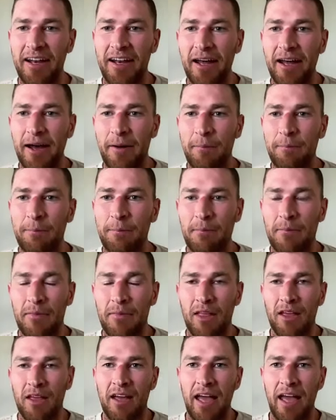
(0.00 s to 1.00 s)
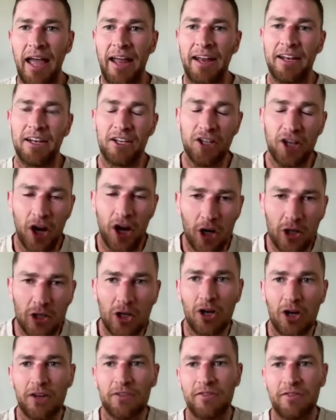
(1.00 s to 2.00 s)
Um, And, you know, a
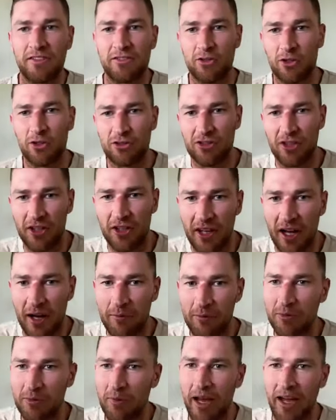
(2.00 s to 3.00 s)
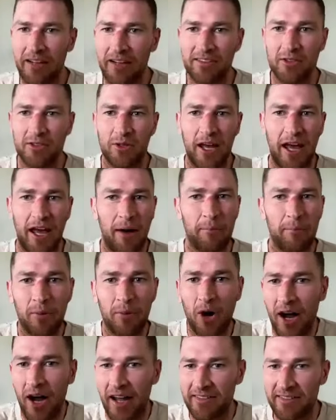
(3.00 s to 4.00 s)
lot of this also comes back to our
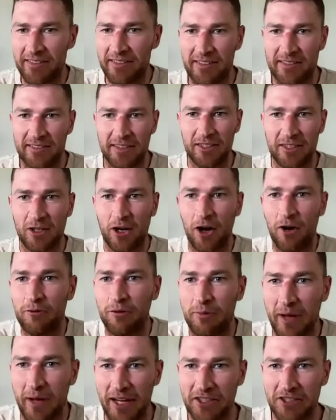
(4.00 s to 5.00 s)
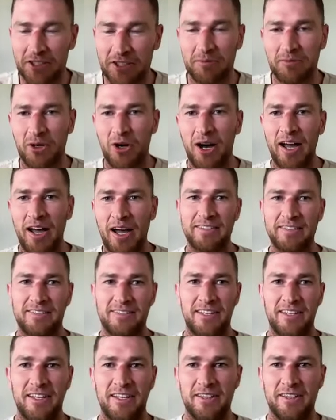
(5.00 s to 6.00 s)
biases and confirmation bias,
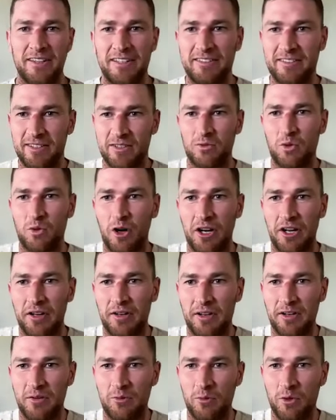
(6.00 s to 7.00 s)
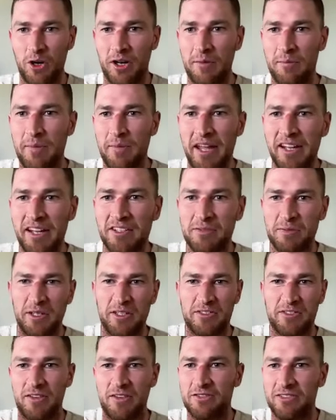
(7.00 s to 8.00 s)
that this is what it what it means
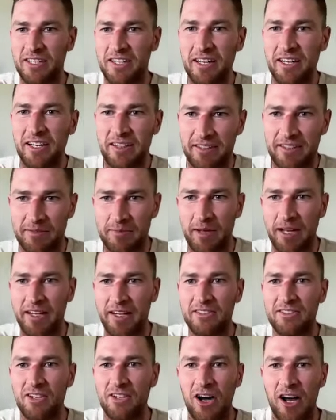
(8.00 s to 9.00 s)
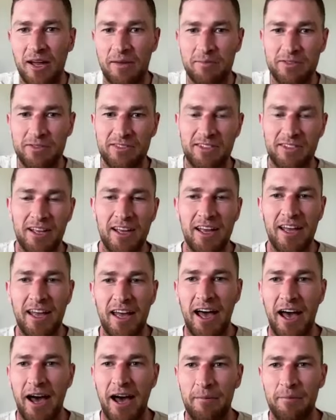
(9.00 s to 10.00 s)
because I've seen it this many times,
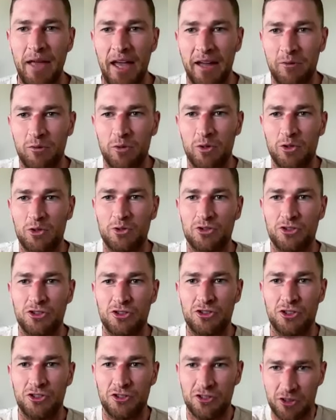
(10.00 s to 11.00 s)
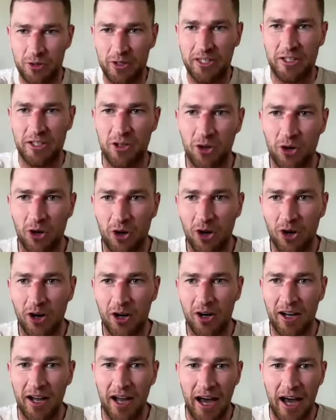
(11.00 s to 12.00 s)
um, and we'll choose to
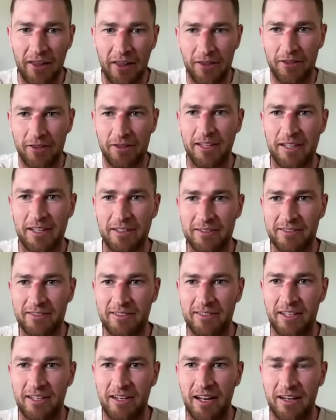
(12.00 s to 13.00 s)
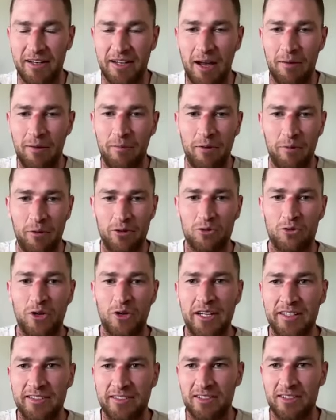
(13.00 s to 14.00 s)
ignore other things and, and come up with
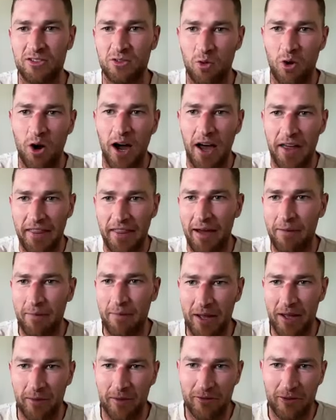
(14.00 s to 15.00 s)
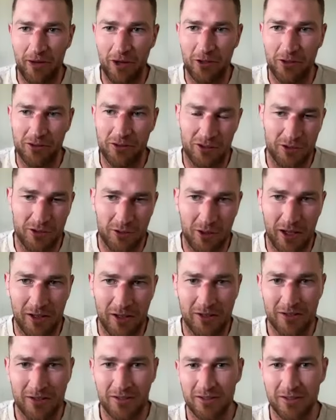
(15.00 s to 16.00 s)
reasons why that may be false as well.